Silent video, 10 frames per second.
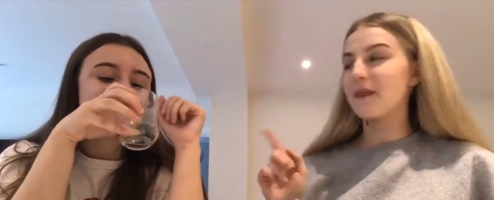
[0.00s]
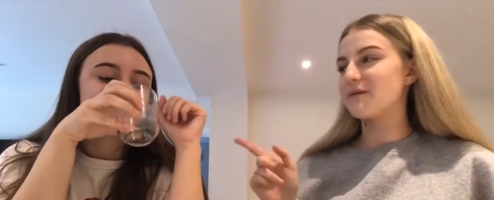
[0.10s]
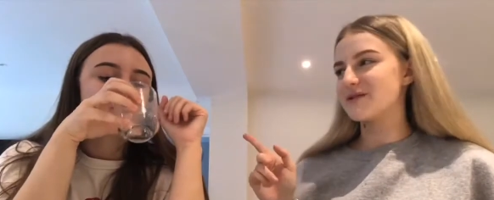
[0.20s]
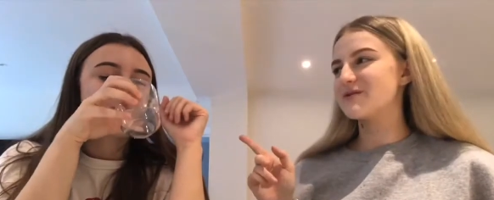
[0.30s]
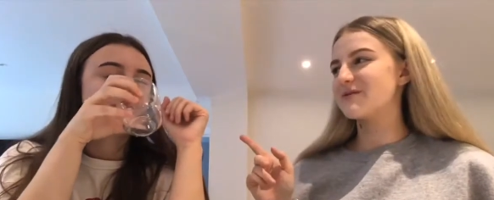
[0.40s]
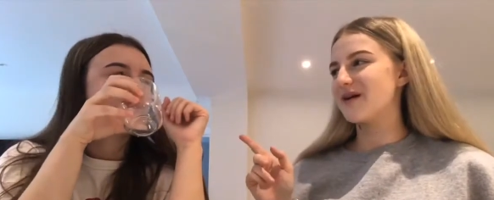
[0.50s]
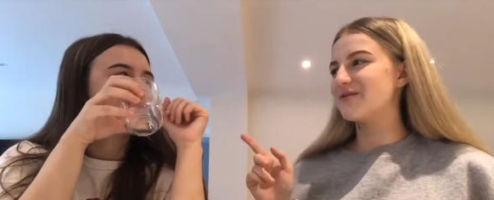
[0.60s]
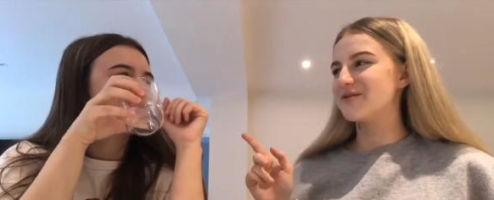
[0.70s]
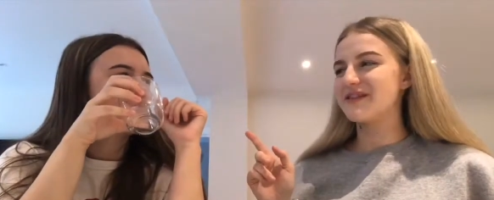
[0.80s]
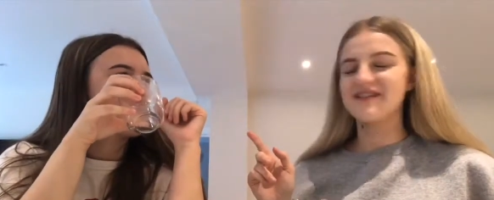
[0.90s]
Speaker 1: You talk about
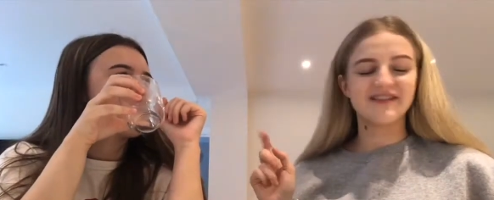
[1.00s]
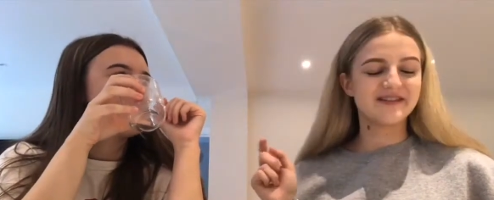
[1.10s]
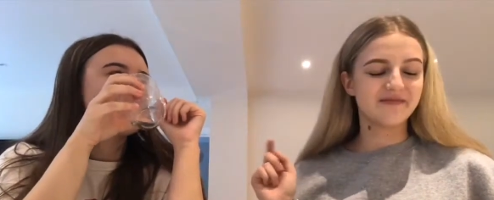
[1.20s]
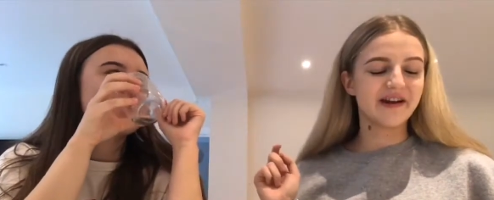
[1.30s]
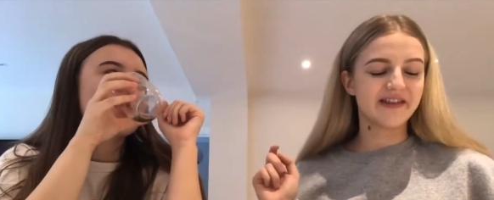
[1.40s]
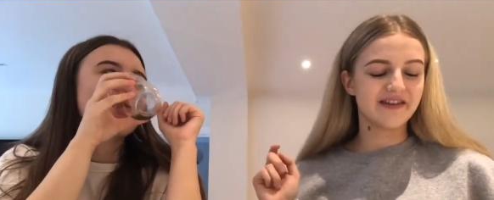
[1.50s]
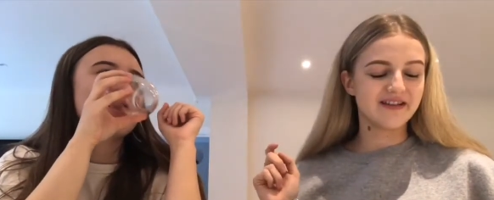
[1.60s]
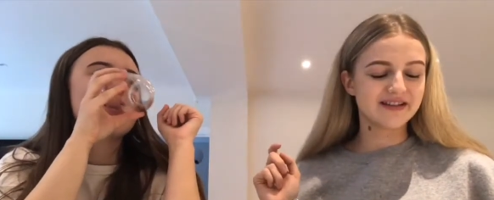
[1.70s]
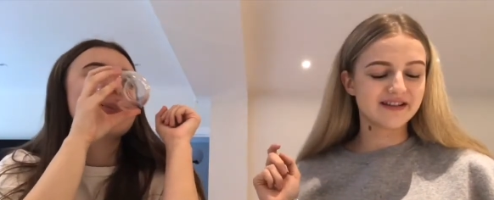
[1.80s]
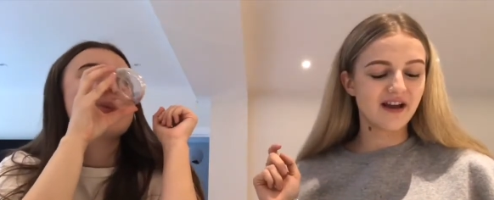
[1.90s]
your theories and my
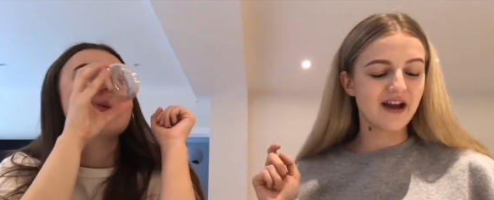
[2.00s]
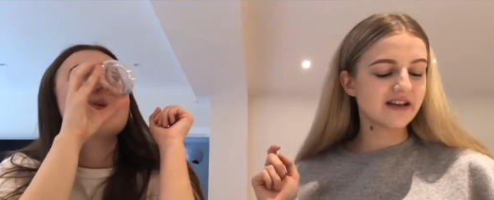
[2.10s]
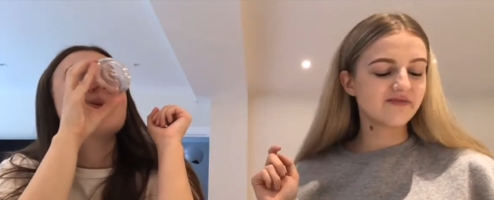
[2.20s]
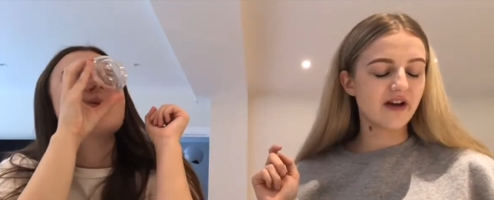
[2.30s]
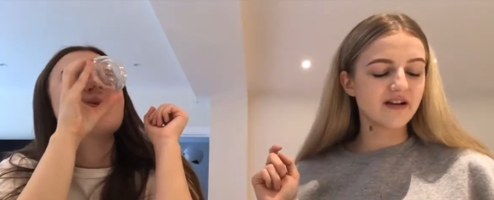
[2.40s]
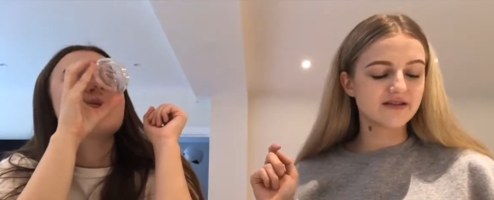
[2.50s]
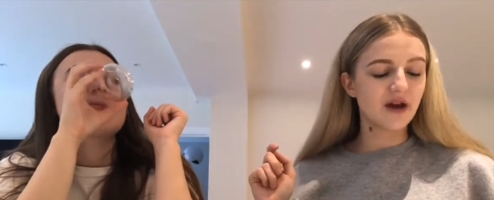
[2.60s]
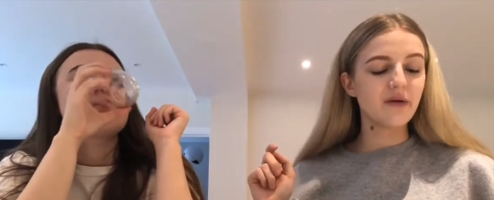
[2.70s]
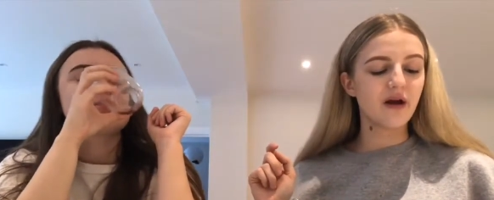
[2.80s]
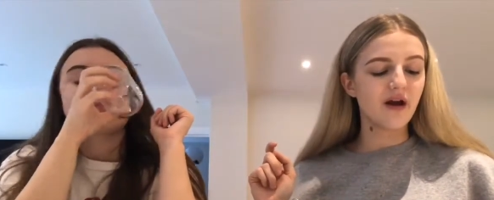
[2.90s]
theories. It's, I
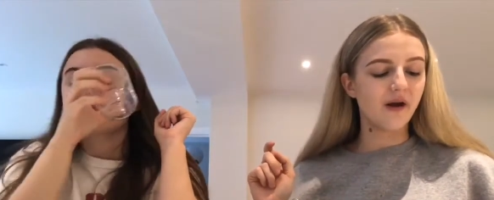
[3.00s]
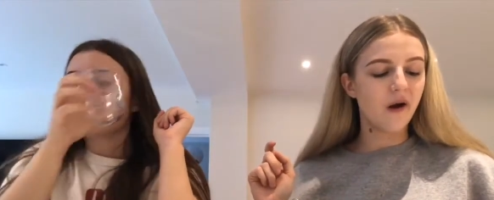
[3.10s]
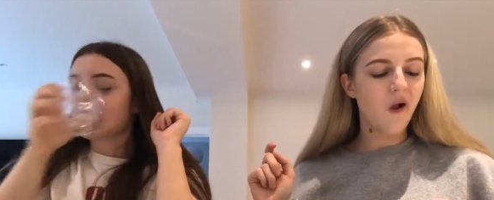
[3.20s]
don't know.